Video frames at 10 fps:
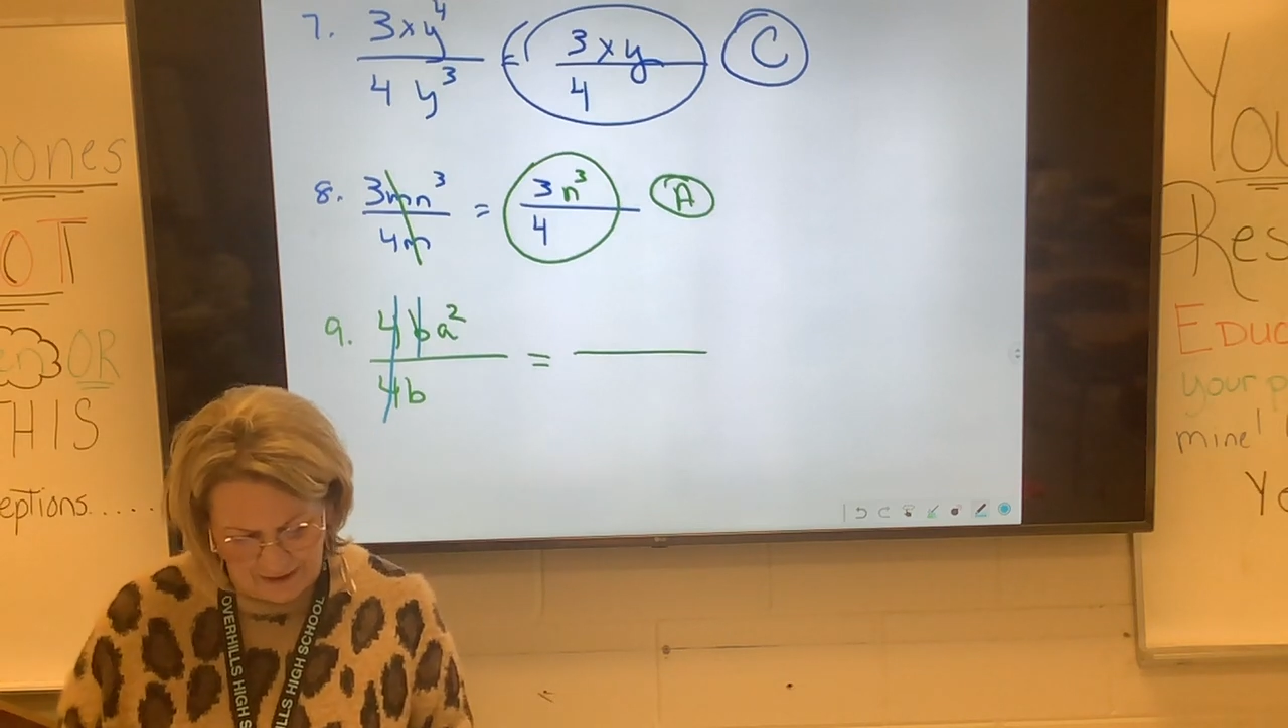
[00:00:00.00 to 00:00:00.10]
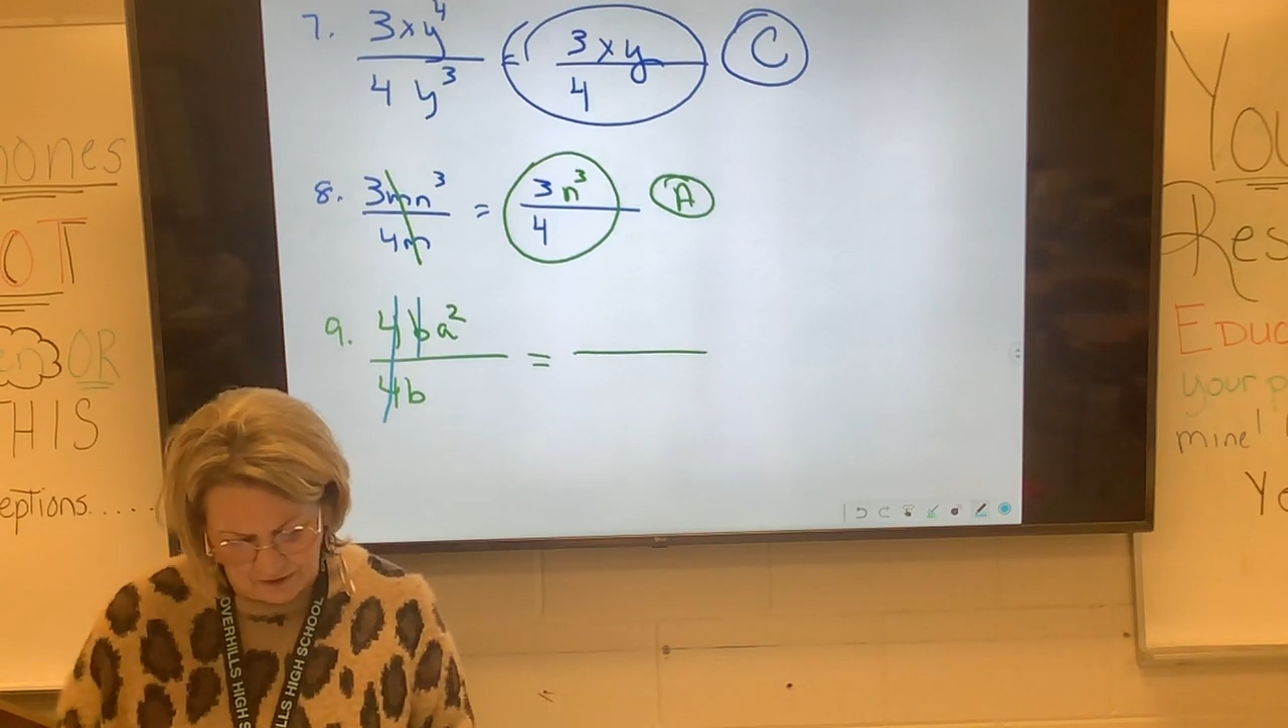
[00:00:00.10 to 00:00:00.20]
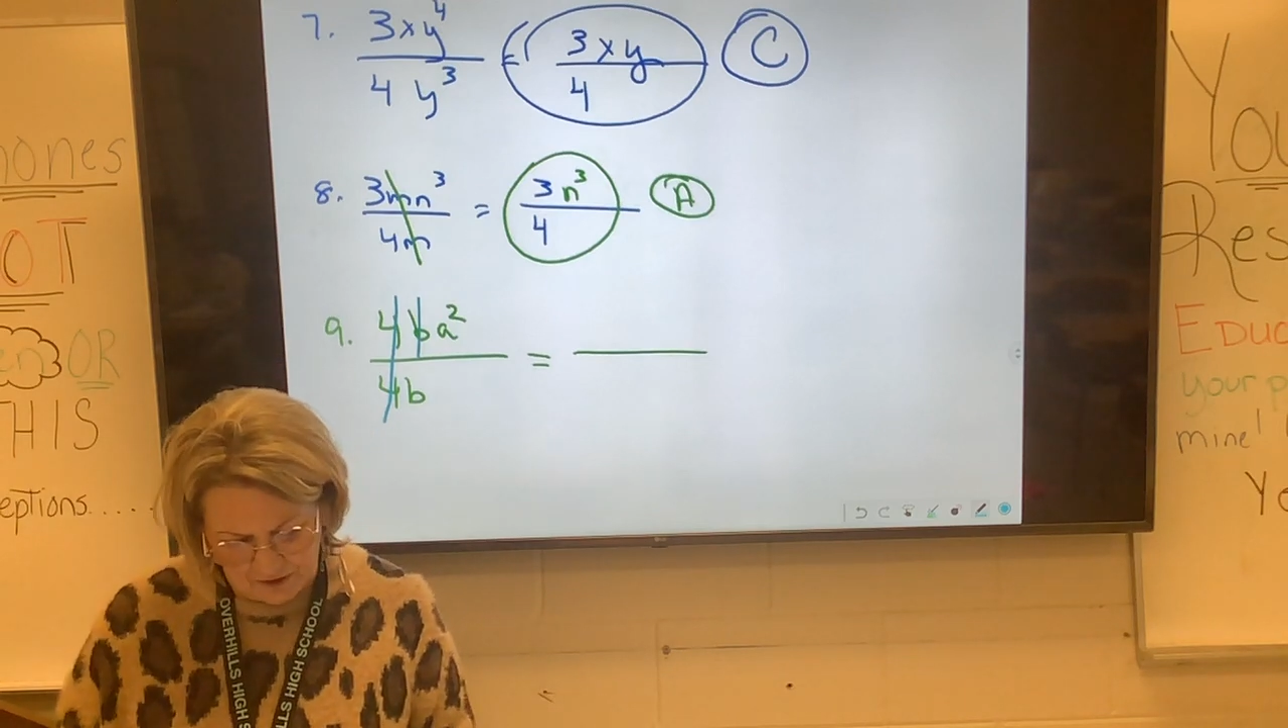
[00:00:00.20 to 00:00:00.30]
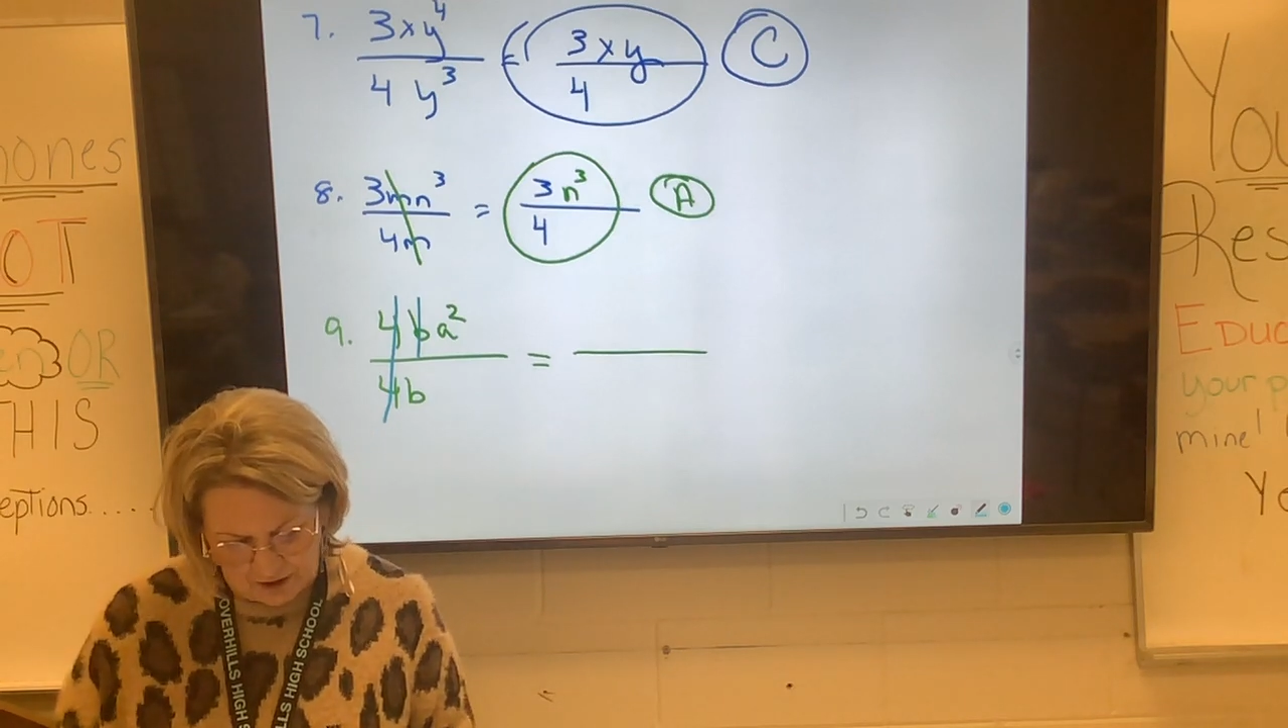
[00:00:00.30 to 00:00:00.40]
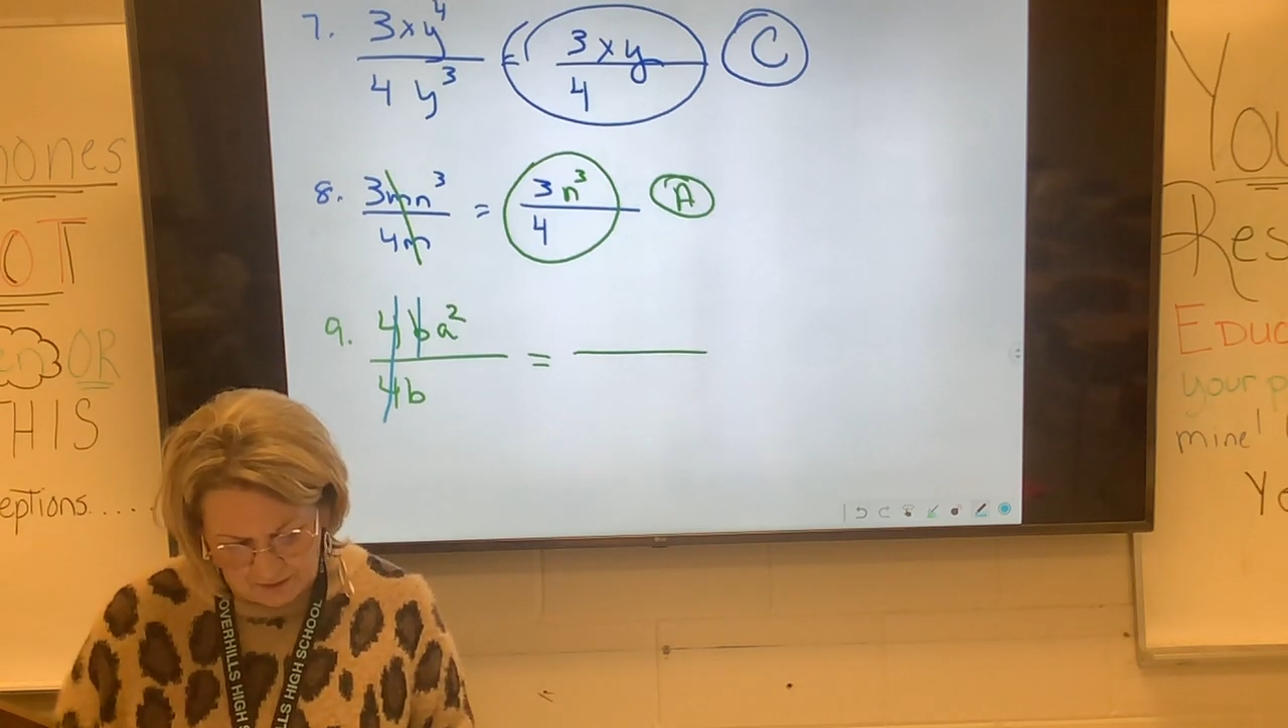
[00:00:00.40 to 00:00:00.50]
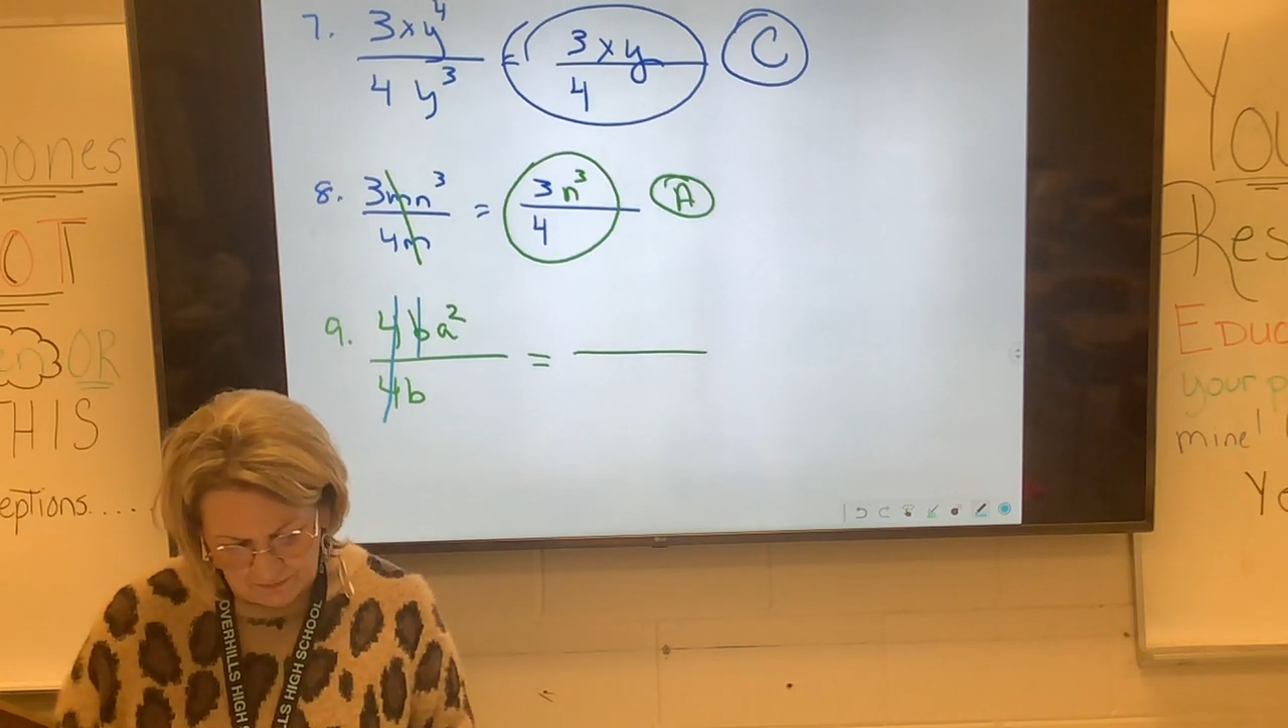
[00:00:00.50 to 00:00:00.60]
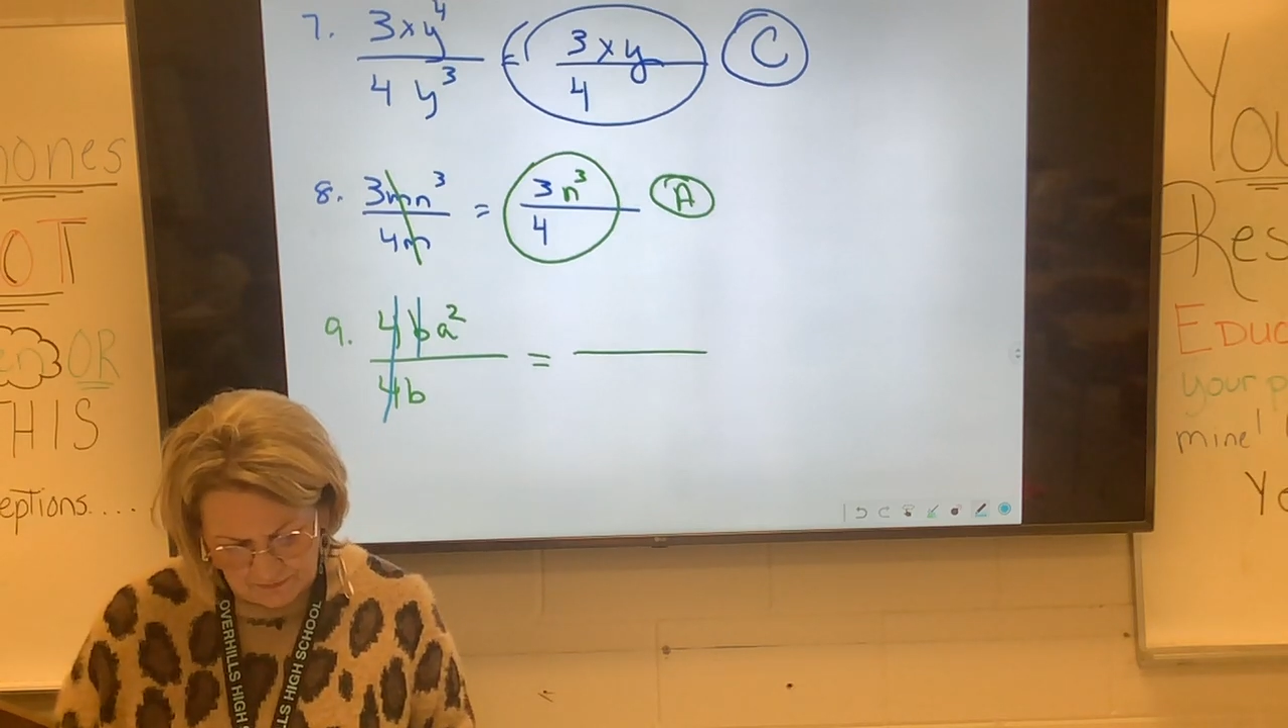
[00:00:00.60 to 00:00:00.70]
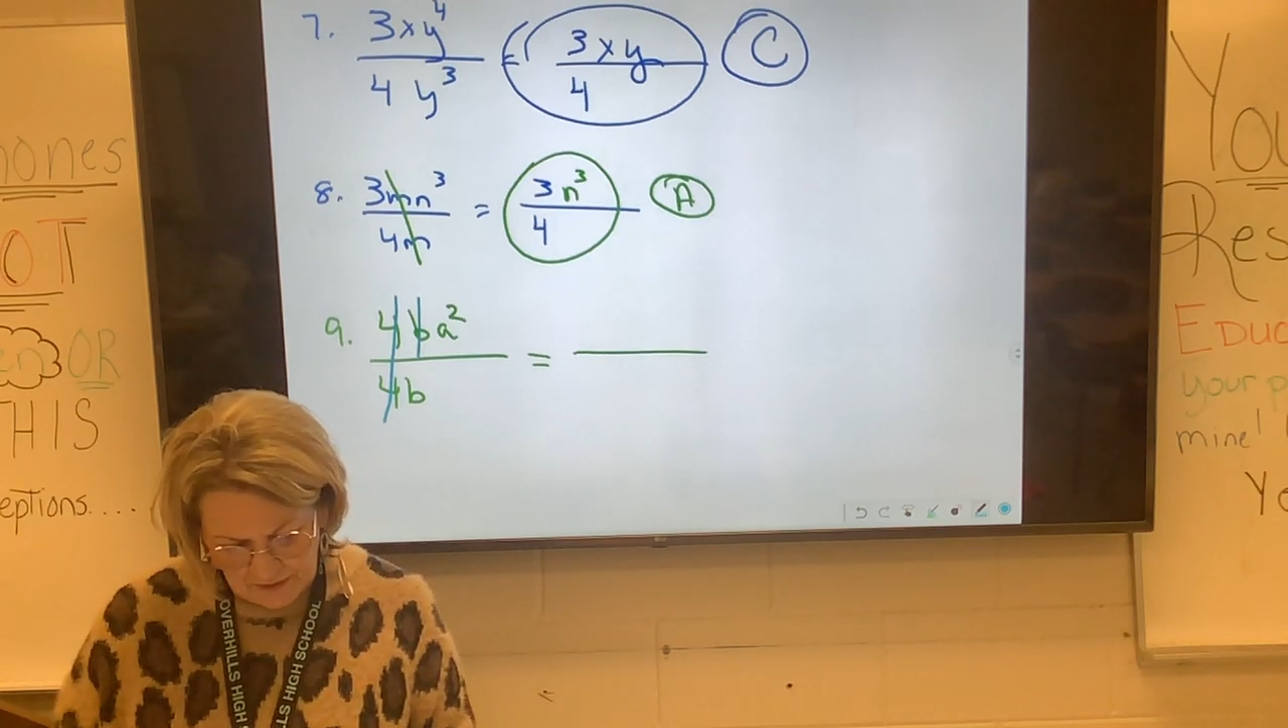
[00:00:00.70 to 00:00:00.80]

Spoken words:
on top.